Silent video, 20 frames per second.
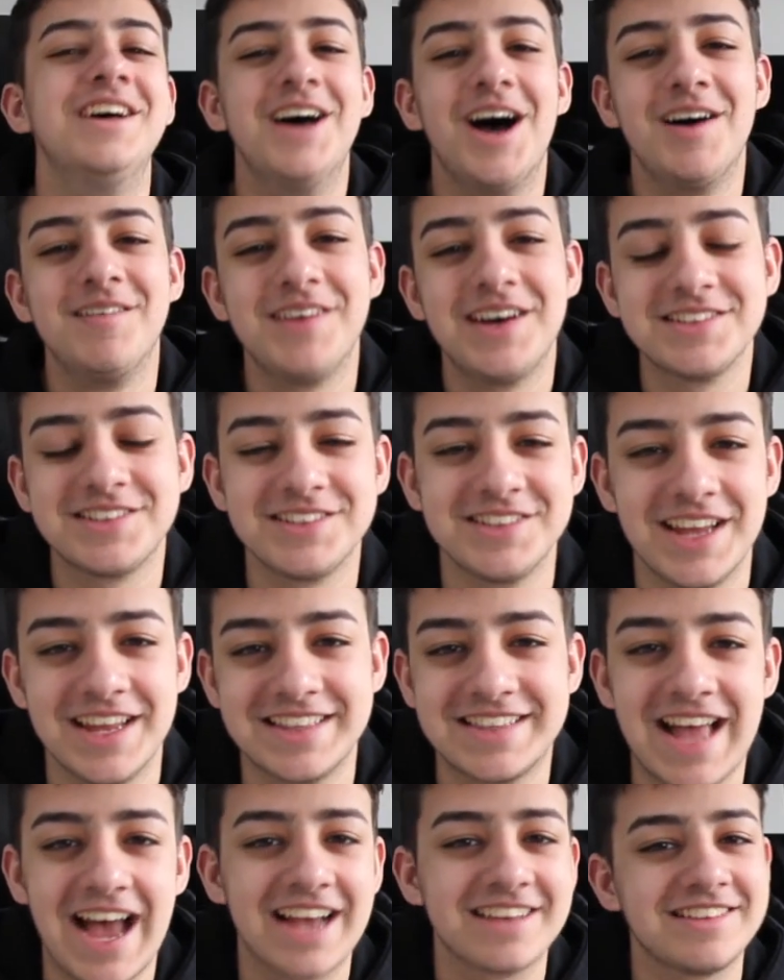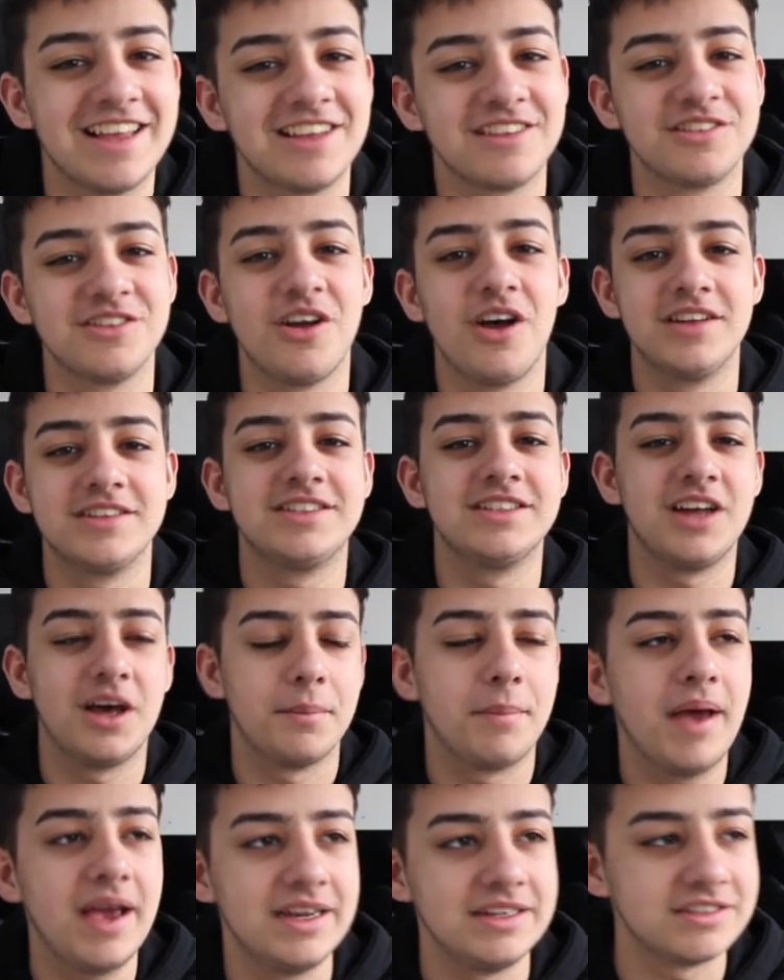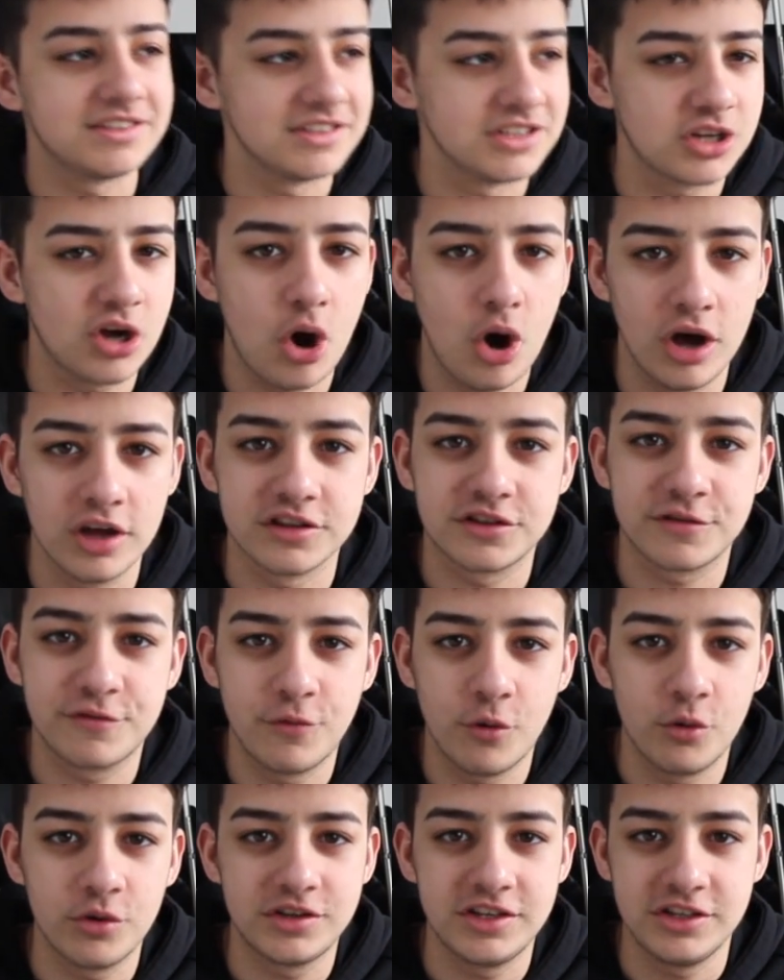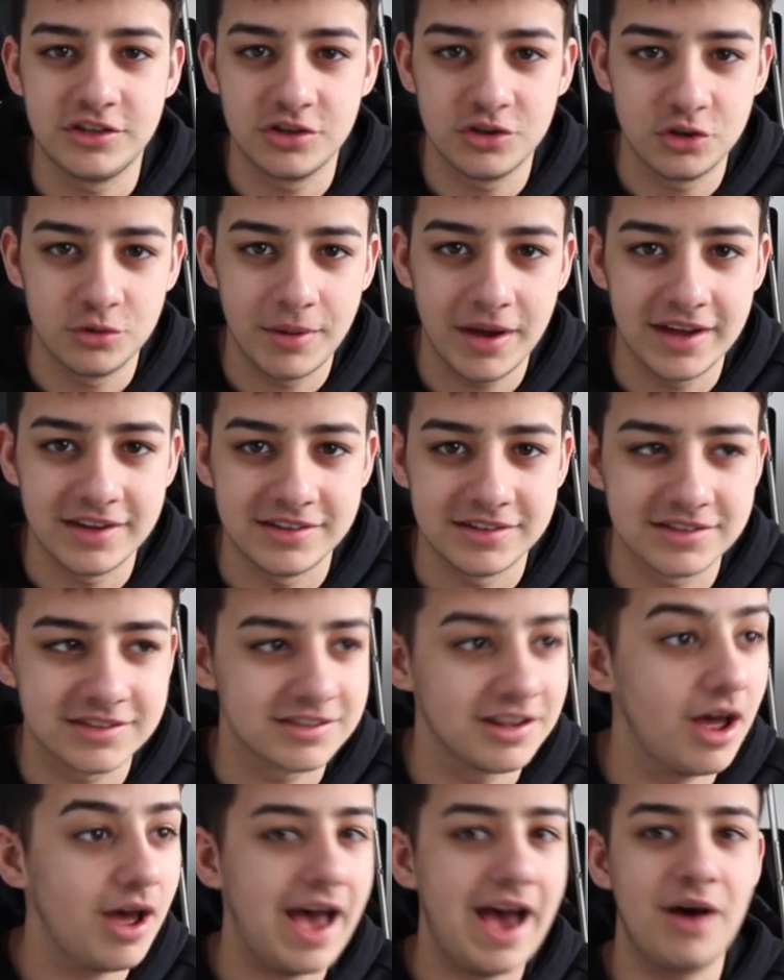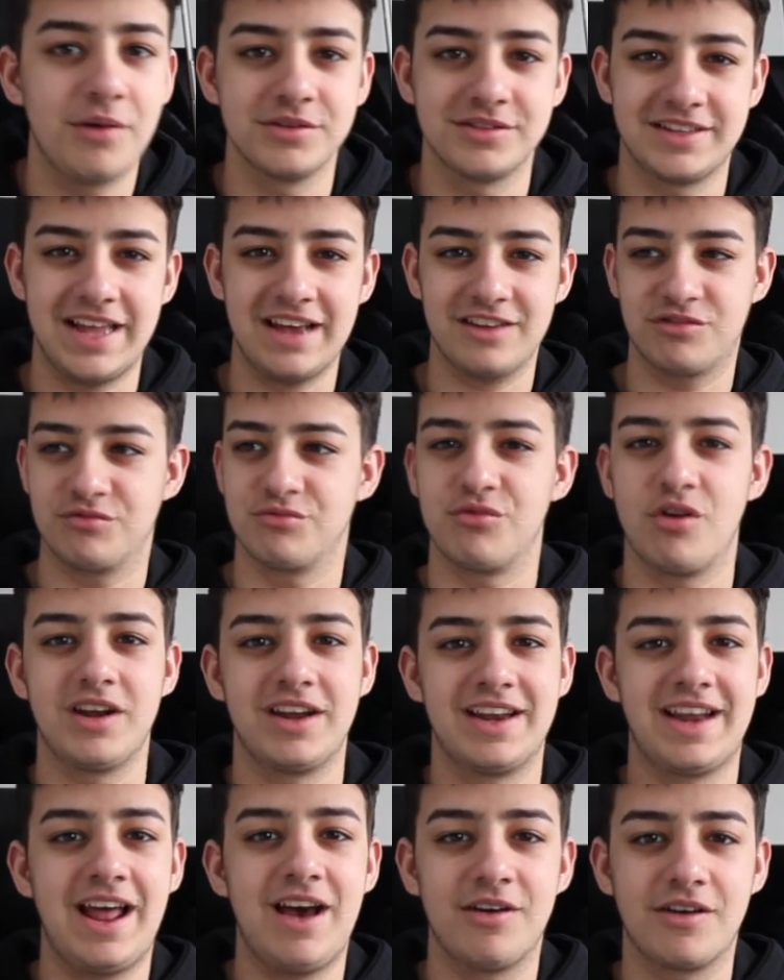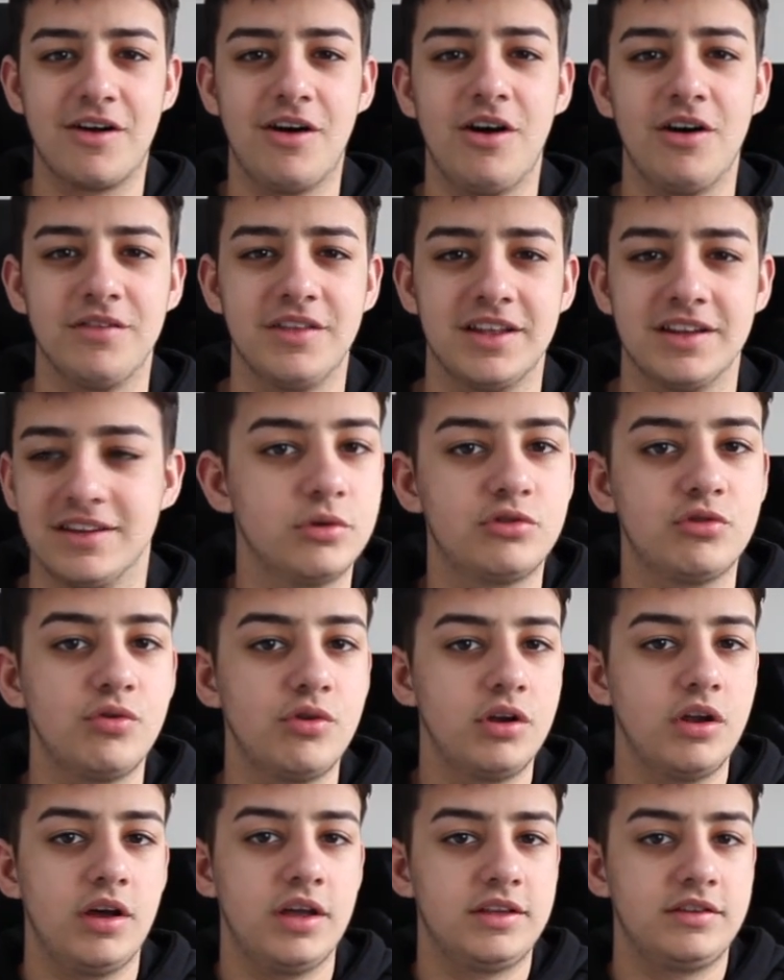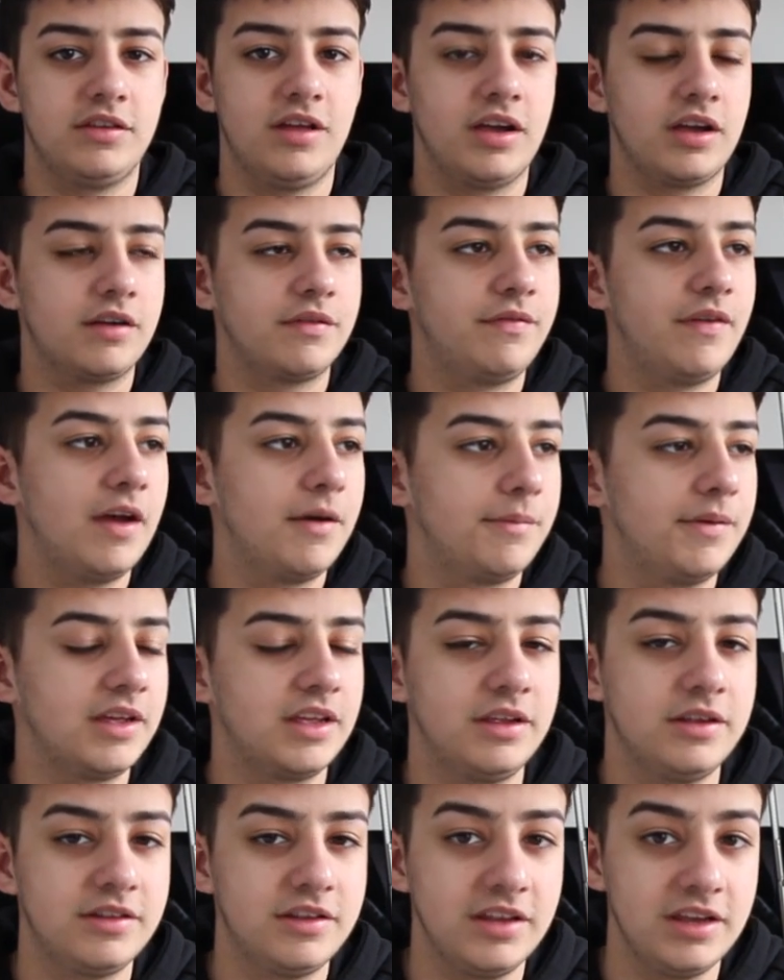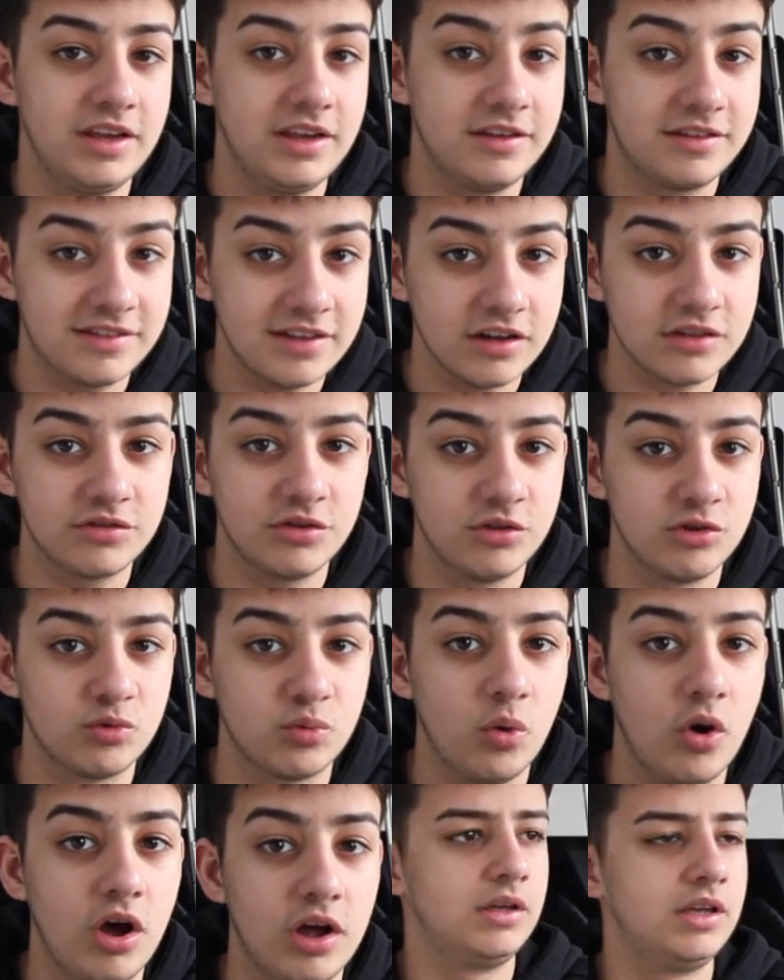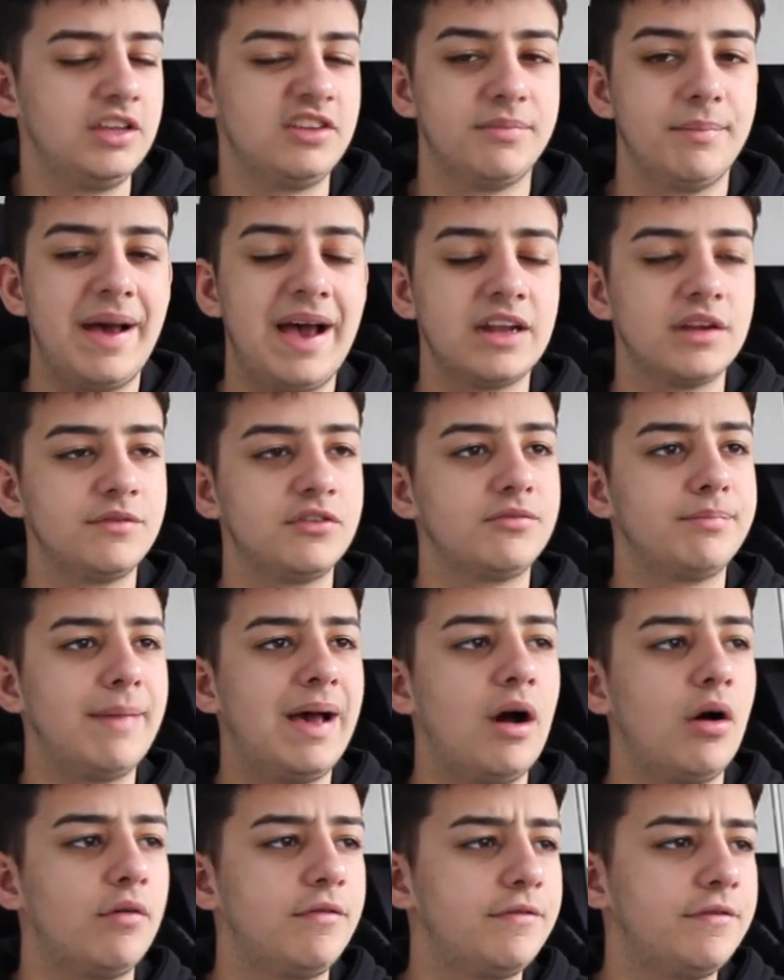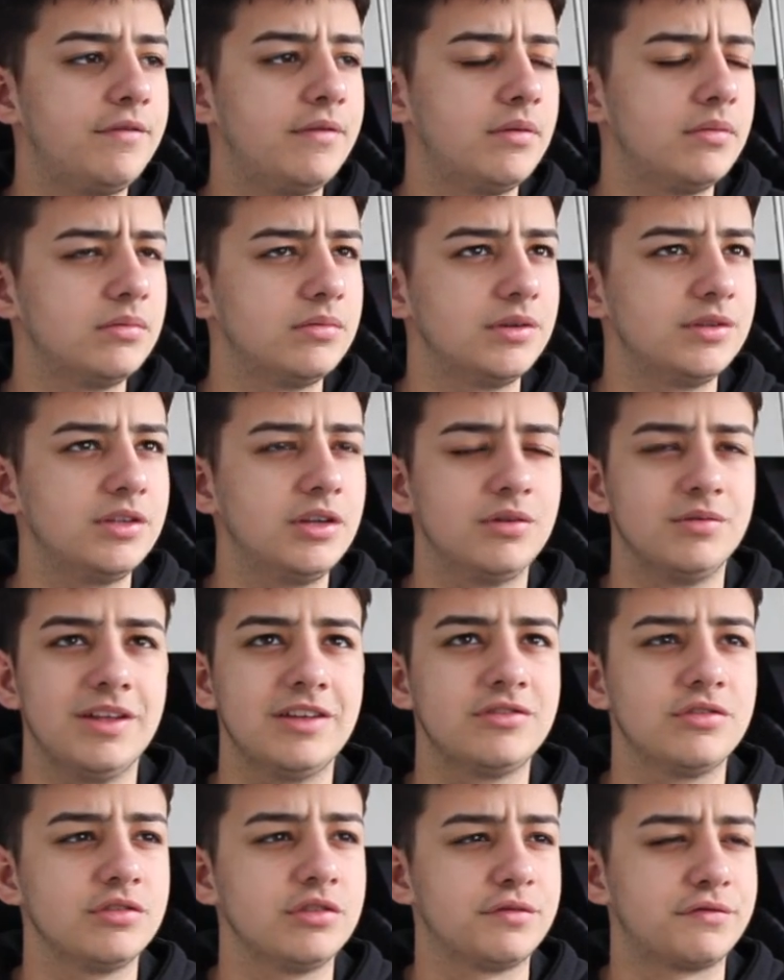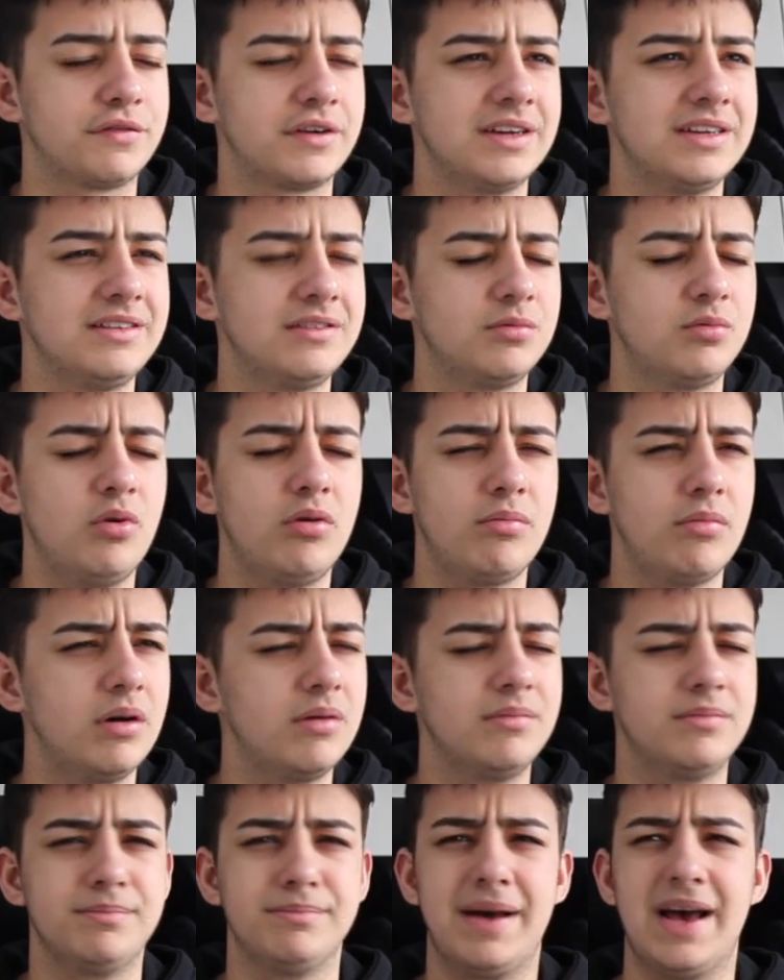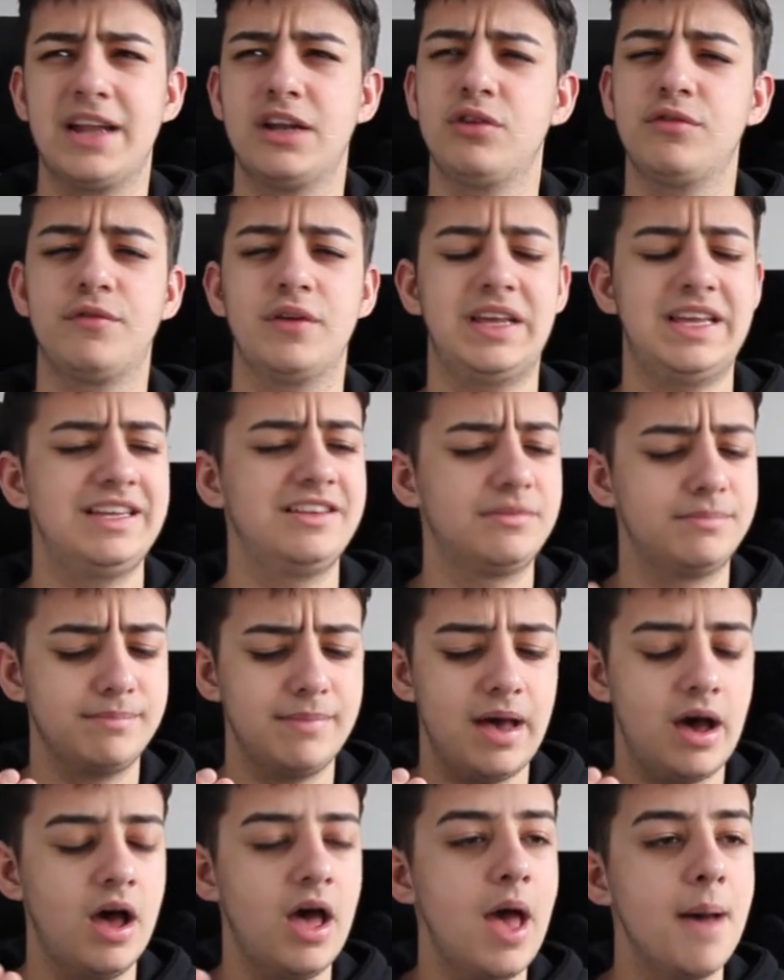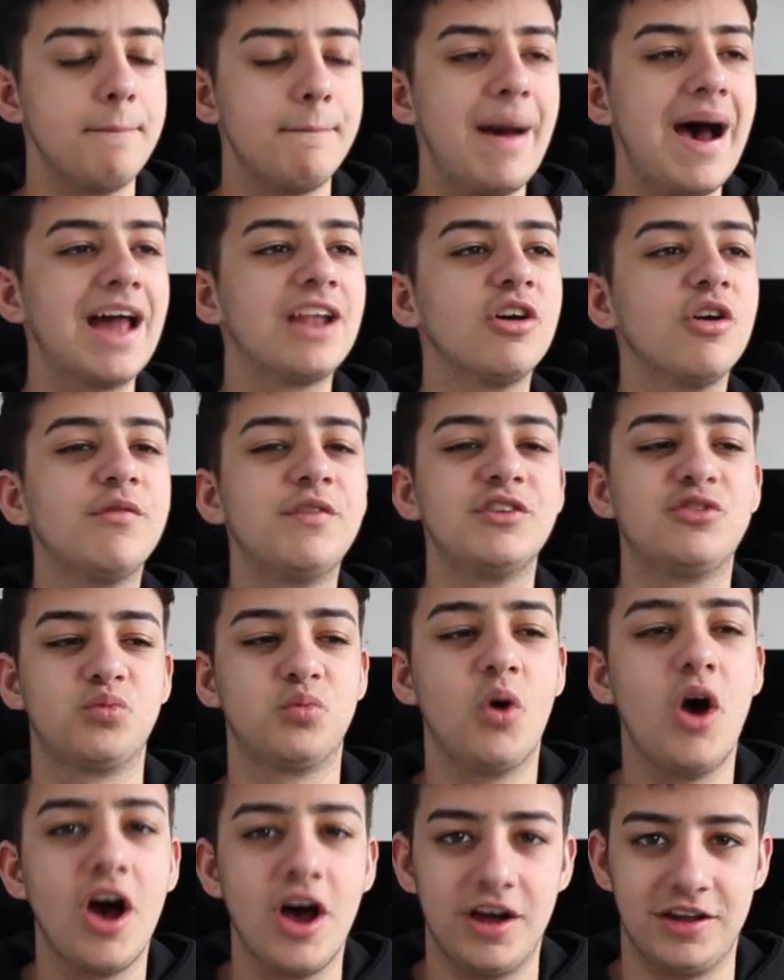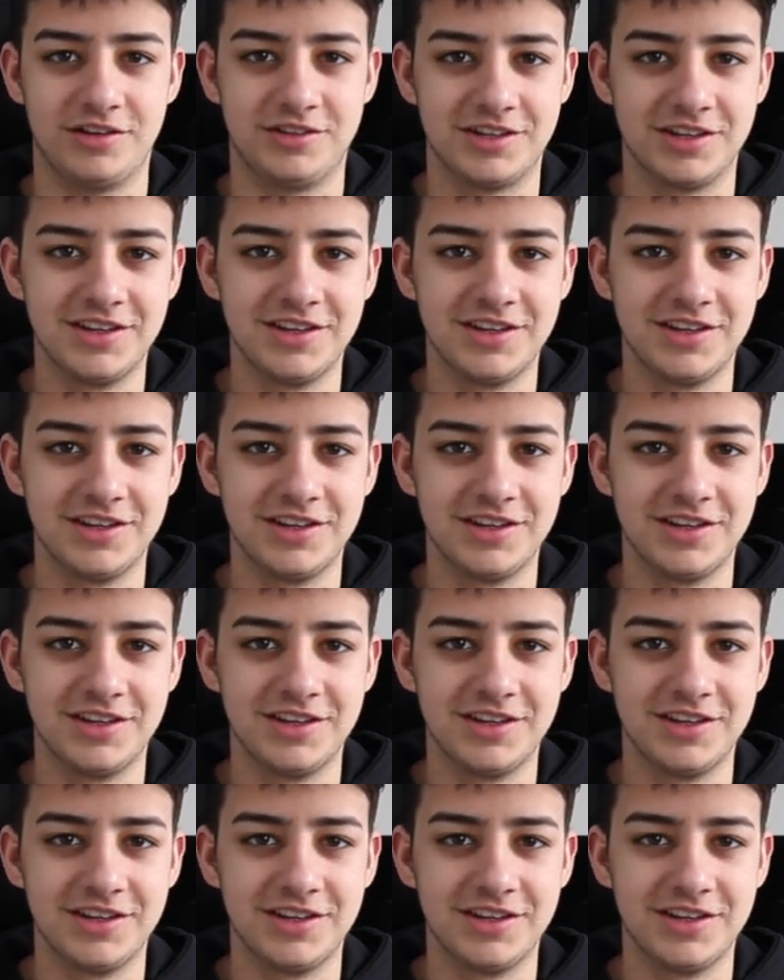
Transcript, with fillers: Imagine, yeah, Dax has 99 pace and the car is 42 pace. Like, how is Dax running out of car then? Toy is like, fair play, he, he stepped to his word. He's man of his mouth. No, that's not the phrase. What I, Man of his mouth. Man of his word.